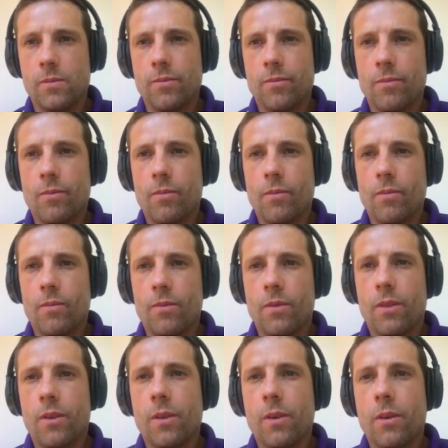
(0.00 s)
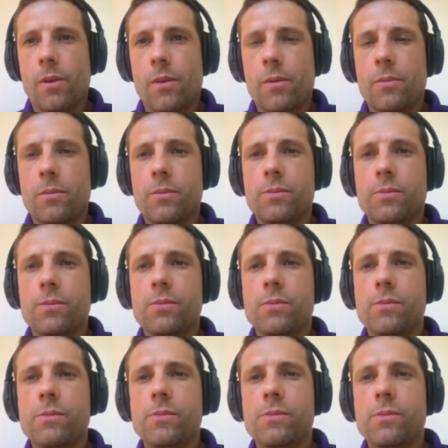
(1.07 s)

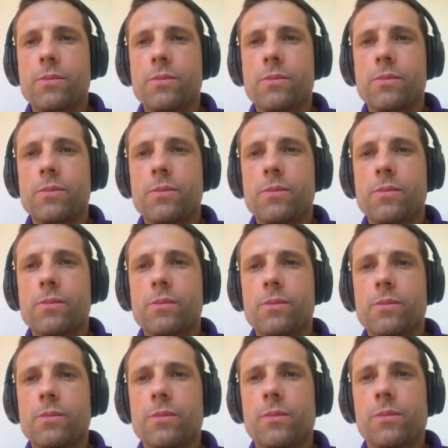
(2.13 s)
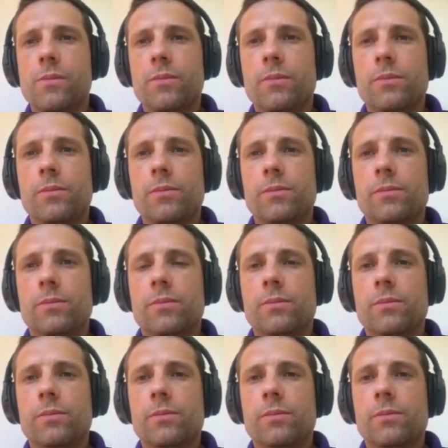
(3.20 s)
No words are spoken by the person on screen.